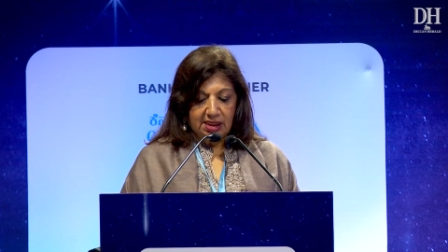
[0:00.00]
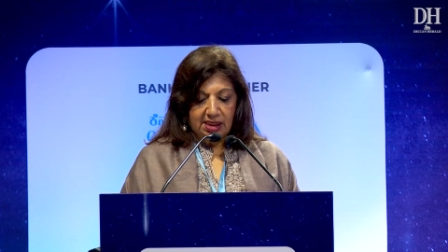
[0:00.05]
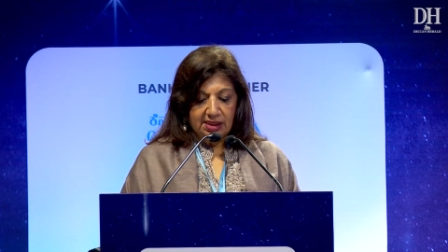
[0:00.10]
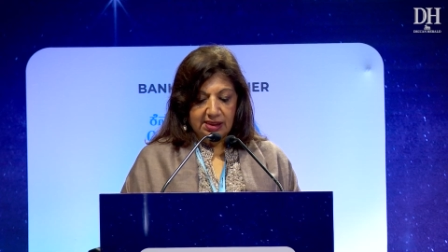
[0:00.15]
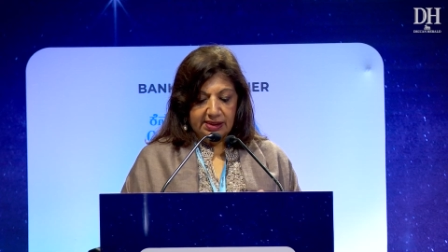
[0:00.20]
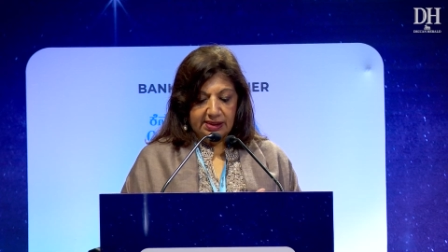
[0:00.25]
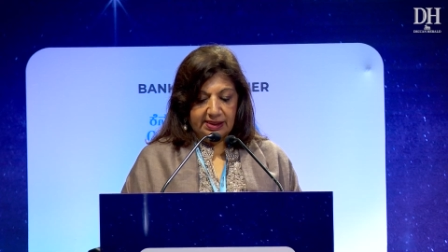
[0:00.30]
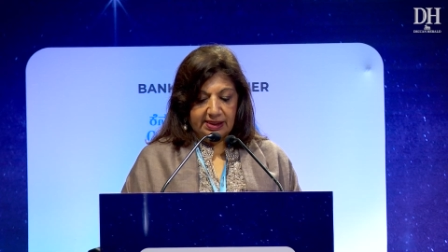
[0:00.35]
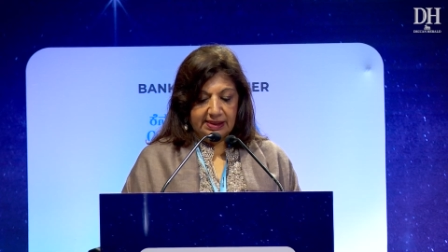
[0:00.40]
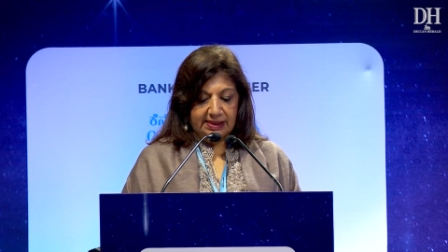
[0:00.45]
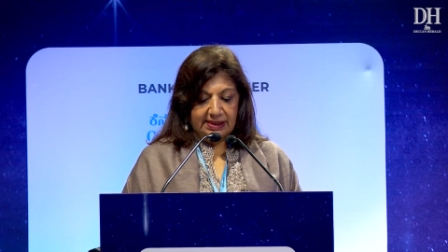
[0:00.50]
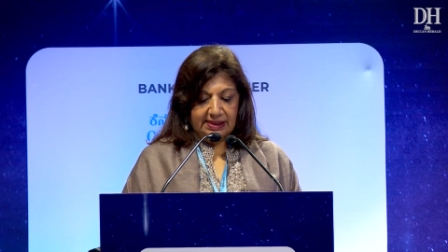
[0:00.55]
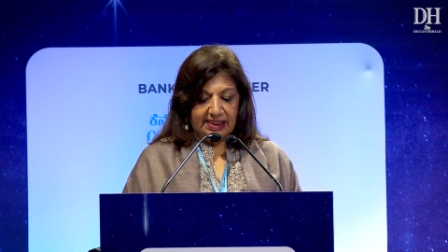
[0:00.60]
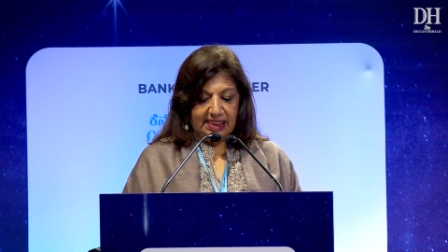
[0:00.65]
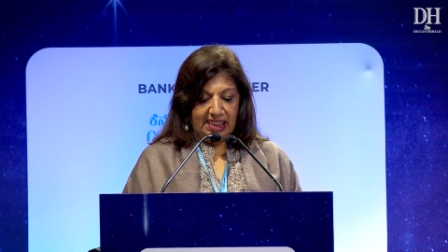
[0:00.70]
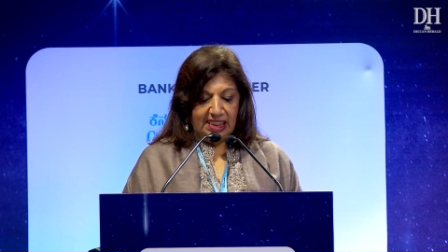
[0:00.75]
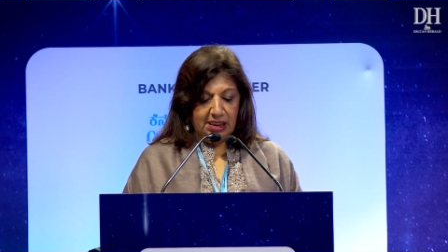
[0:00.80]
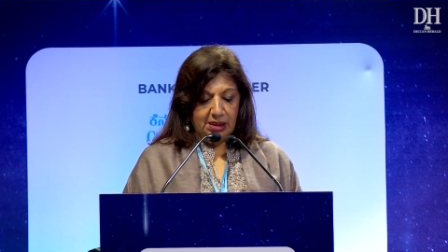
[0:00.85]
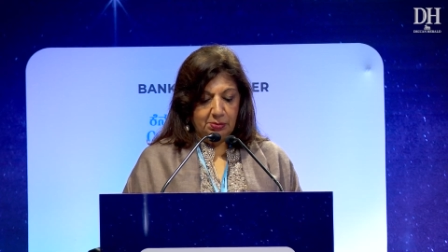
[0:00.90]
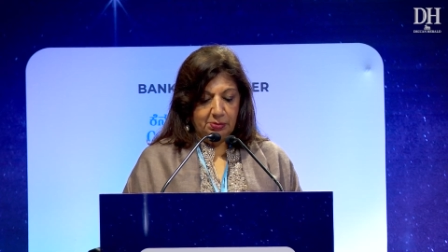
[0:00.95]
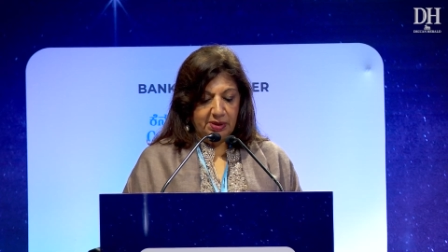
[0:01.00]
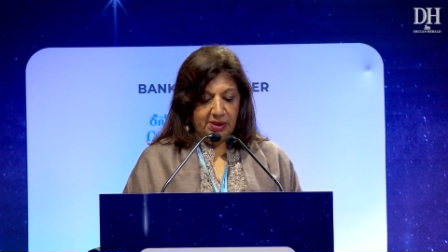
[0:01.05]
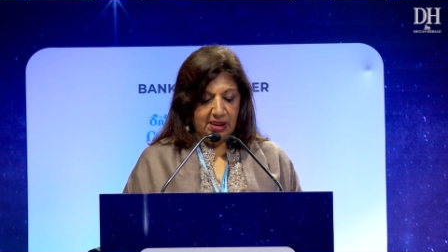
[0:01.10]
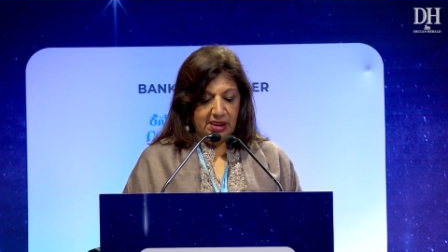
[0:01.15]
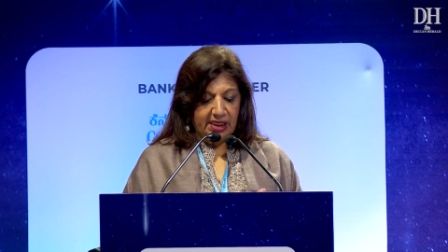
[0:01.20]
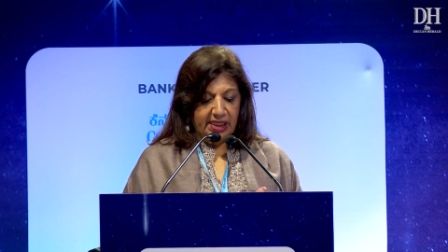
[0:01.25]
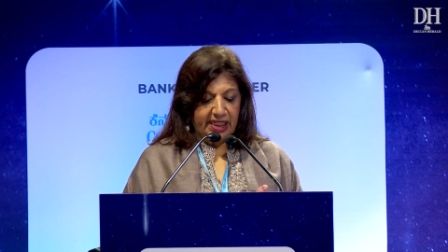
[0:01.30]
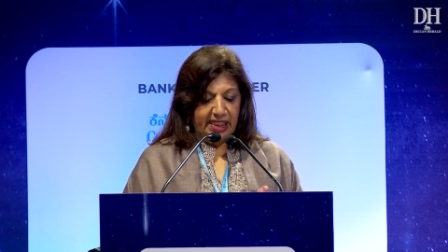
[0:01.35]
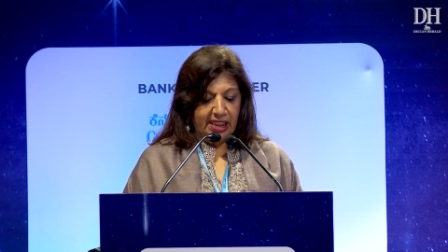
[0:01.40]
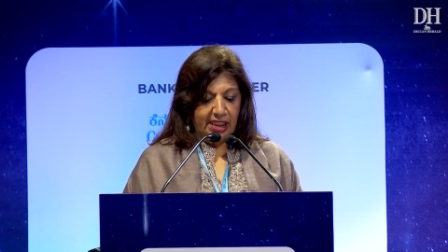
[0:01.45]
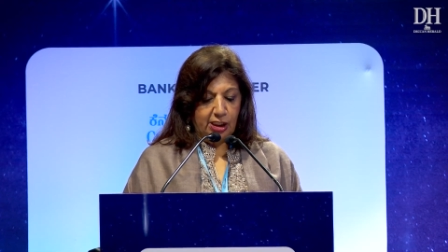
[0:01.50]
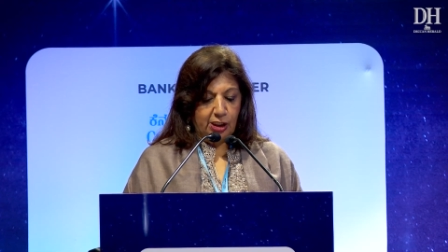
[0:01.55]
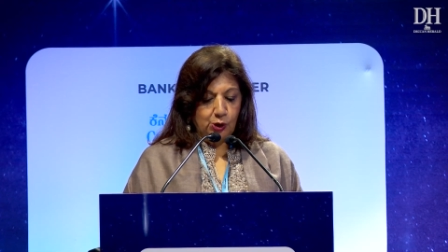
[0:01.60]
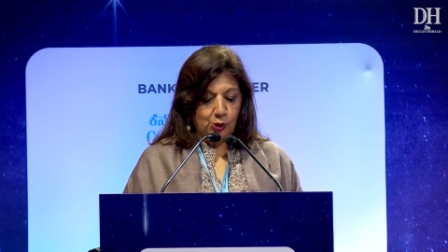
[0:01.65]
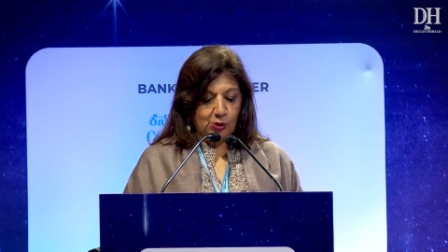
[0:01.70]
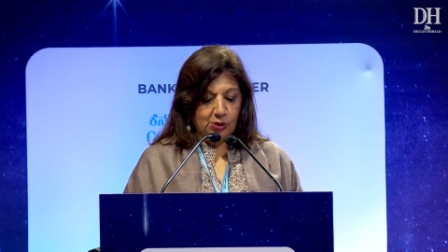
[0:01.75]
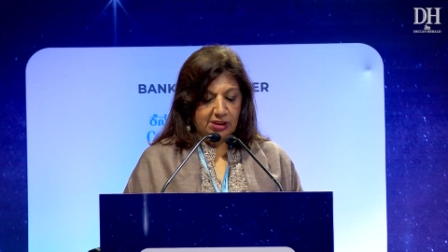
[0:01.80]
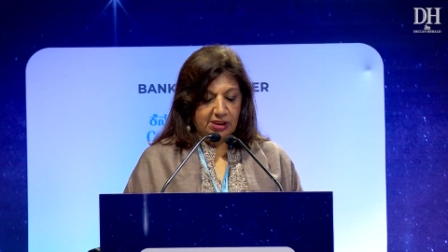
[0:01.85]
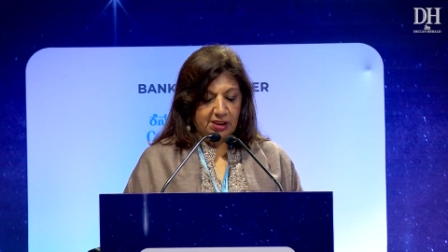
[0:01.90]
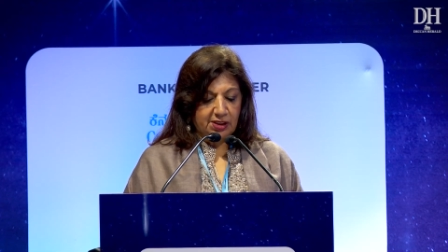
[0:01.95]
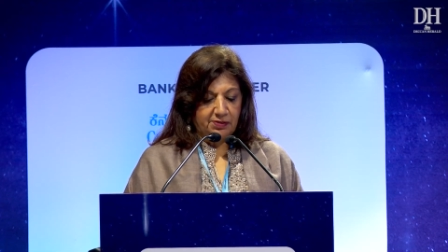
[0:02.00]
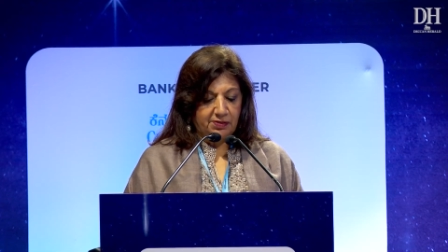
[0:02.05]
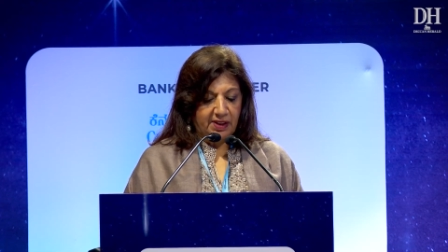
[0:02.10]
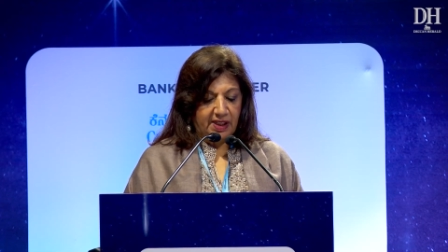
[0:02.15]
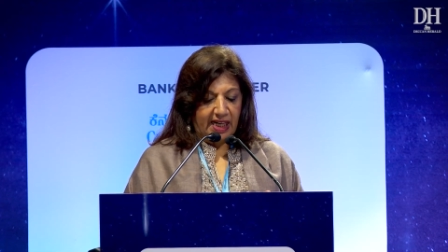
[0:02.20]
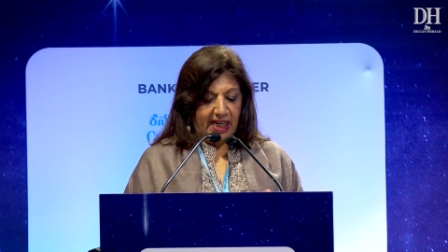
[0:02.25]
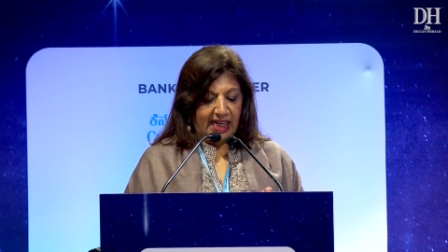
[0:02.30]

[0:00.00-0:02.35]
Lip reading: sustainable, inclusive,